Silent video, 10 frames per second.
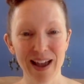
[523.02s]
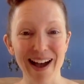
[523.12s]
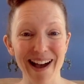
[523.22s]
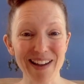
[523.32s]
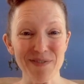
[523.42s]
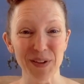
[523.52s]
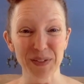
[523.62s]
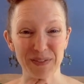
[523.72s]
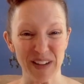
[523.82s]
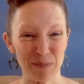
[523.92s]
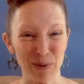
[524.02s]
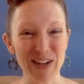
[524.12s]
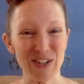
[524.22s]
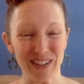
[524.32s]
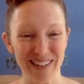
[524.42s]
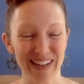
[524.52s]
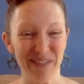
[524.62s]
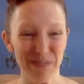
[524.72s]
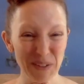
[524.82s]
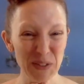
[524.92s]
I felt a vibration.
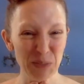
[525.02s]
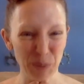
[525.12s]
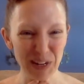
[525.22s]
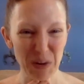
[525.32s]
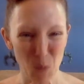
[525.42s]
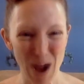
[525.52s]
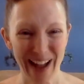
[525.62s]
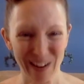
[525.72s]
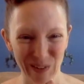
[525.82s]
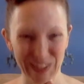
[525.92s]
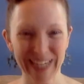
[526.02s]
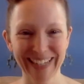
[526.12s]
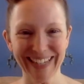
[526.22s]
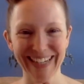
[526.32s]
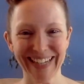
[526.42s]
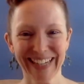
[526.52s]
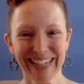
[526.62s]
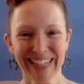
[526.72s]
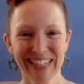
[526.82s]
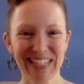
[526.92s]
It feels pretty wild
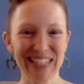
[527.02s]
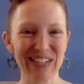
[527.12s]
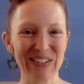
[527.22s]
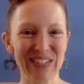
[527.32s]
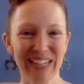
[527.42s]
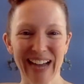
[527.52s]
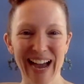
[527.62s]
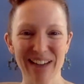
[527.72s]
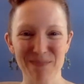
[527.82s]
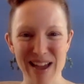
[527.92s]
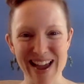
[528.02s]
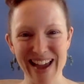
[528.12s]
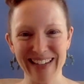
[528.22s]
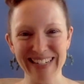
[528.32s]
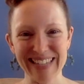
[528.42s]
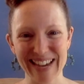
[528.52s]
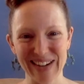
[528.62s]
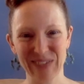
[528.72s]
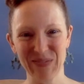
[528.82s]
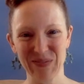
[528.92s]
to have my hand
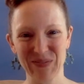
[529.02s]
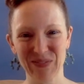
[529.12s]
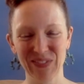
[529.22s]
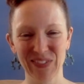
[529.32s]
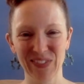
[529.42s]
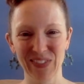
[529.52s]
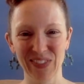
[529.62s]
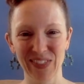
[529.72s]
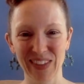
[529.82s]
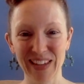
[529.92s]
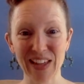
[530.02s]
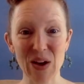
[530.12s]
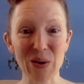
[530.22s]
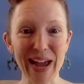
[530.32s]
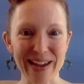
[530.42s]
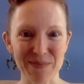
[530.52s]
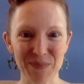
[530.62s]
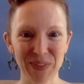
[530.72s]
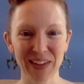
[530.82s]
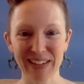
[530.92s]
there. Okay,
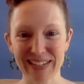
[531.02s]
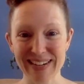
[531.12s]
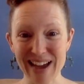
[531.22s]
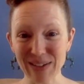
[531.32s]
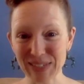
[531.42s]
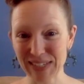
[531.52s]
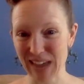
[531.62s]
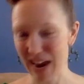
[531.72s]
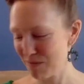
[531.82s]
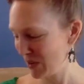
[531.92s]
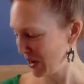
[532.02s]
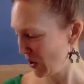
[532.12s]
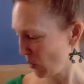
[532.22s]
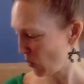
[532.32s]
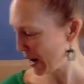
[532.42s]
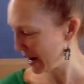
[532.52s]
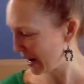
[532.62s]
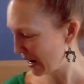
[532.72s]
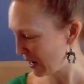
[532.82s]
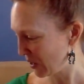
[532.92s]
now's the time
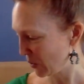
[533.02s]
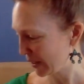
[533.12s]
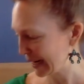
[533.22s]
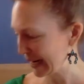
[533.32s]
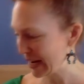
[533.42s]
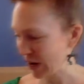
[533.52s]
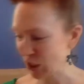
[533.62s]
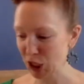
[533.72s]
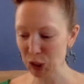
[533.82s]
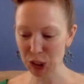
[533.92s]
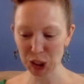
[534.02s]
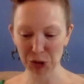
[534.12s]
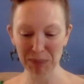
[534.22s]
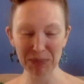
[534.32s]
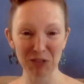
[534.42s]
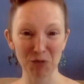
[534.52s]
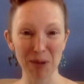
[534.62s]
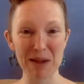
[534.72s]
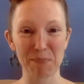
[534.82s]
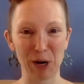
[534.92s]
where we're going to get our 2 strips of
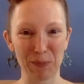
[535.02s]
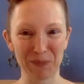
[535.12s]
paper.